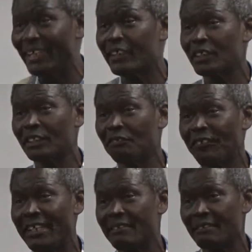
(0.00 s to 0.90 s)
Increasing
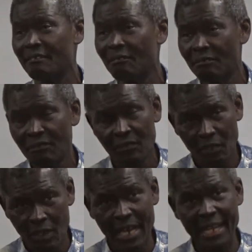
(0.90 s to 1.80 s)
Faith.
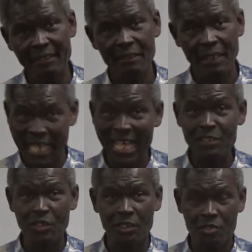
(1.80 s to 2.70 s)
All right,
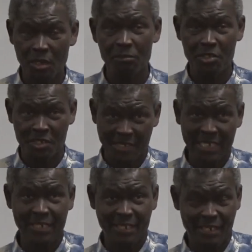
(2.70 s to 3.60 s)
Lazarus, some
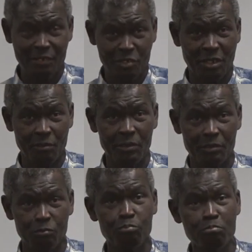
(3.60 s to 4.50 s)

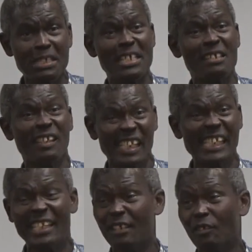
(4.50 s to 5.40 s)
mean,
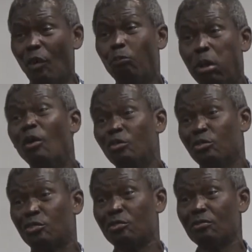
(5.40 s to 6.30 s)
lean
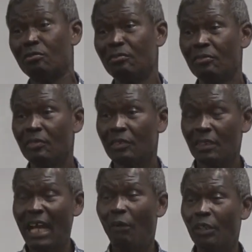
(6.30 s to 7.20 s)
bones.
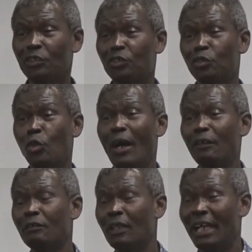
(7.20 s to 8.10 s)
So I want you to go
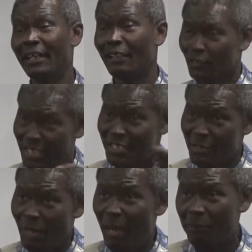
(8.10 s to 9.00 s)
and raise
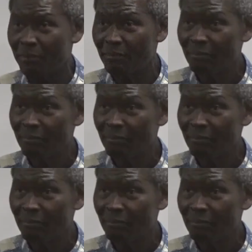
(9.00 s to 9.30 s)
him up.